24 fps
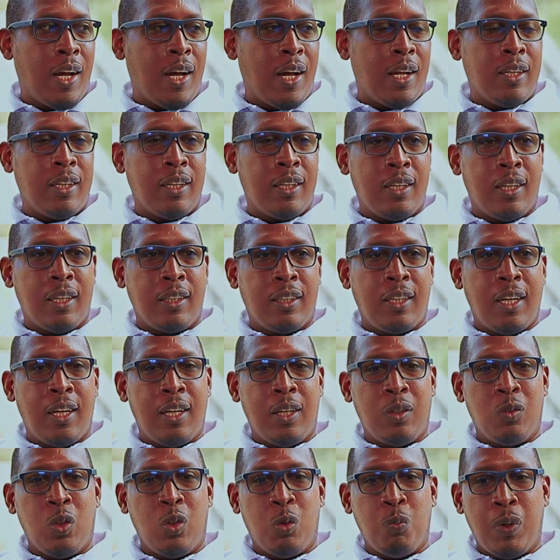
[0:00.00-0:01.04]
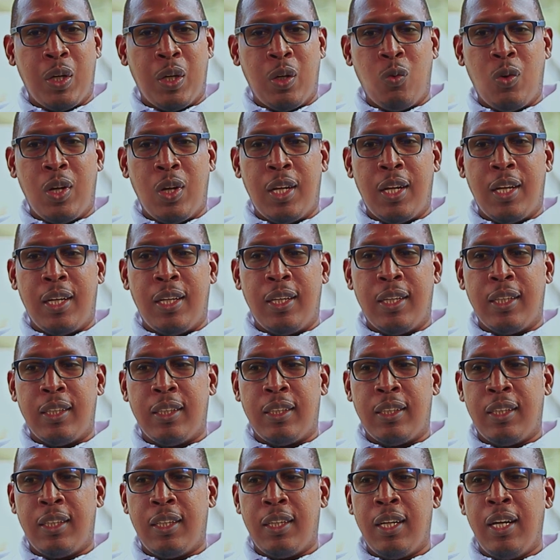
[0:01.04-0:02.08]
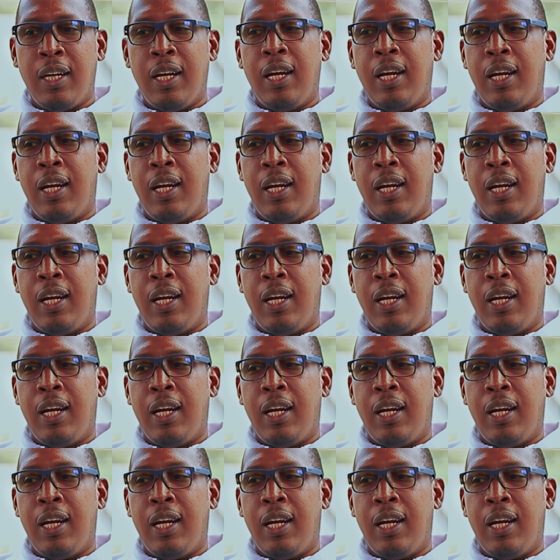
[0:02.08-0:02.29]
And the challenge with marijuana is,